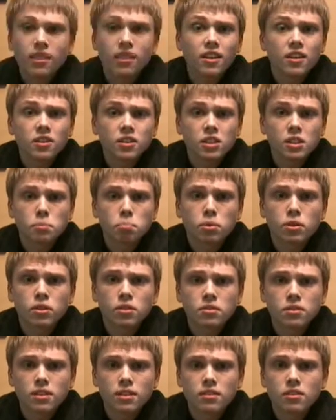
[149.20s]
The energy
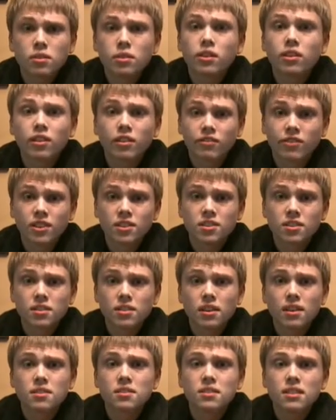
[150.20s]
produced in nuclear
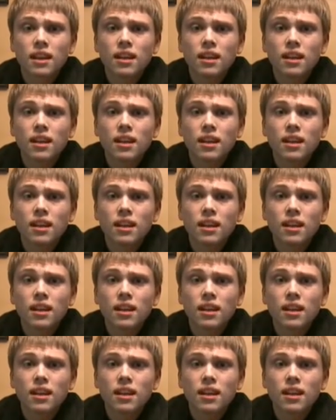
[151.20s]
fission is